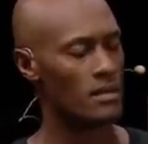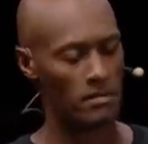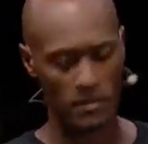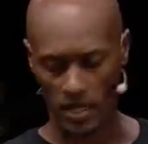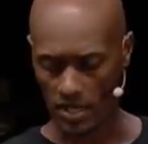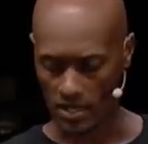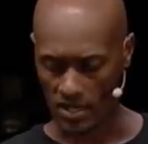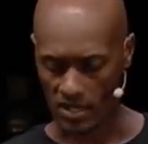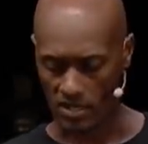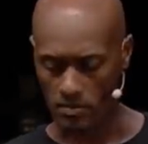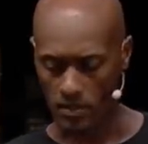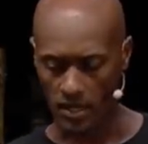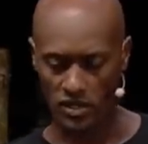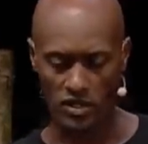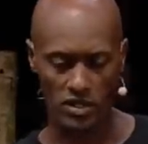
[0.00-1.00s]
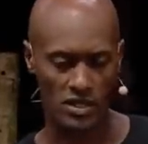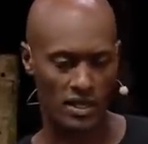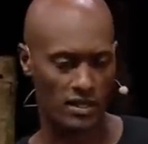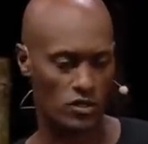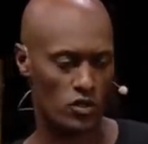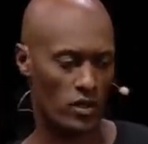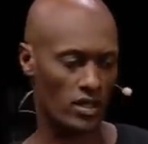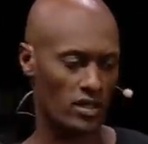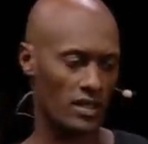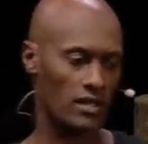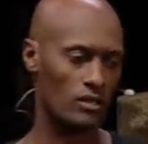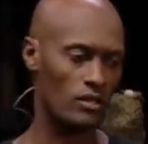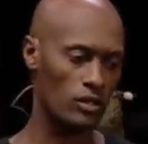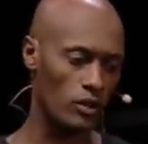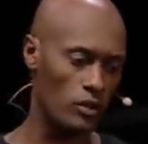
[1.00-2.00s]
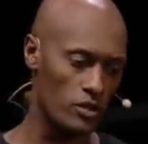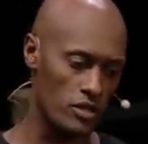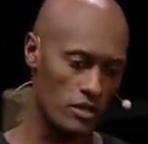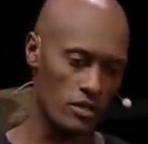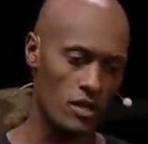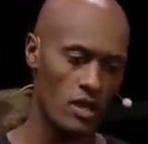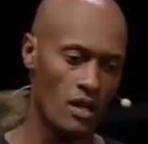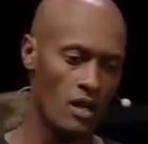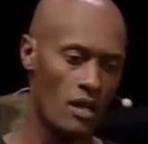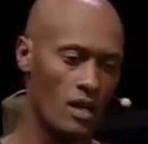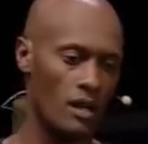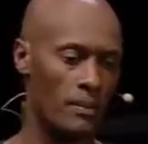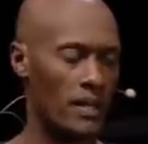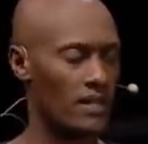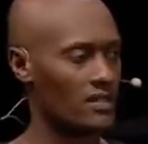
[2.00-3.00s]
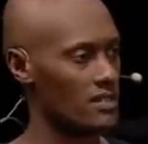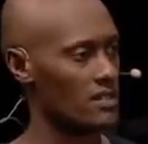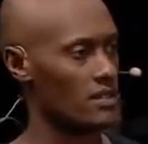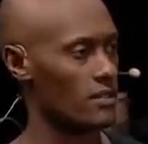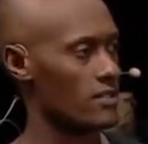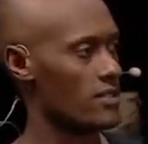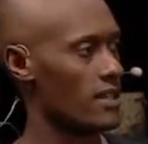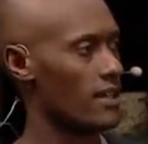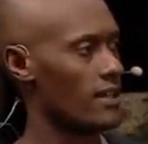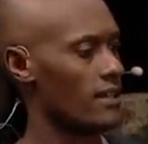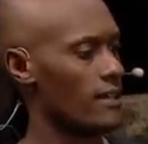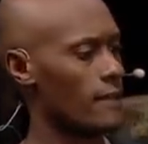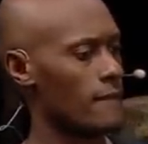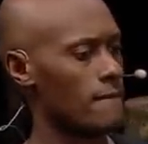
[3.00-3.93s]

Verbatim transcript: Because as much as I tried to get closure about the genocide,